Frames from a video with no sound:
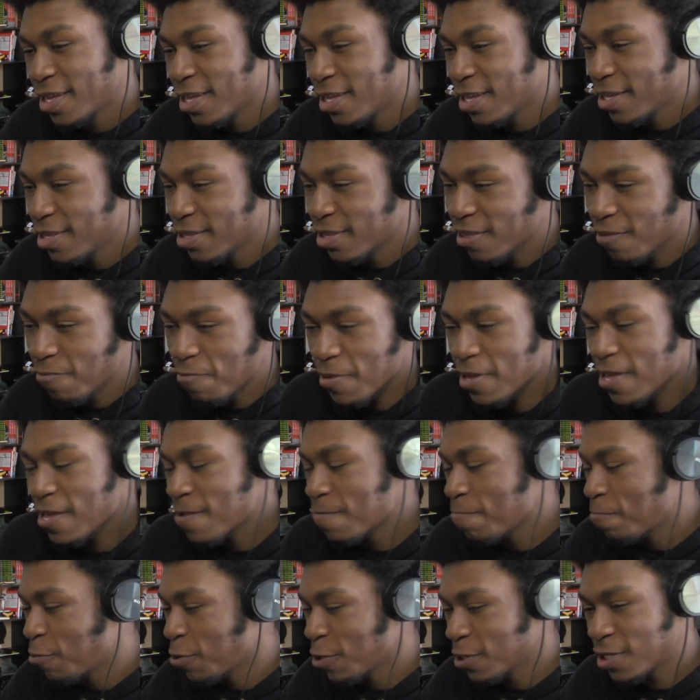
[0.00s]
he's just
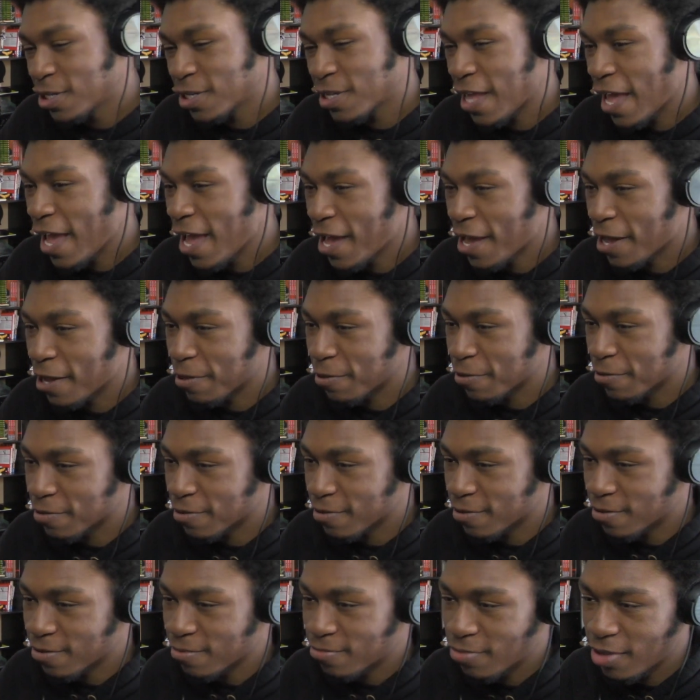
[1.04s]
being pushed
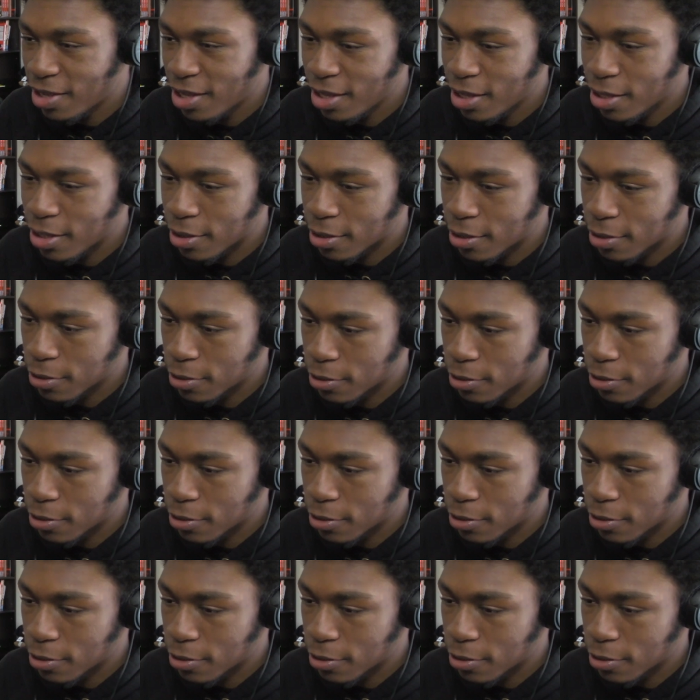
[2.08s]
down, man.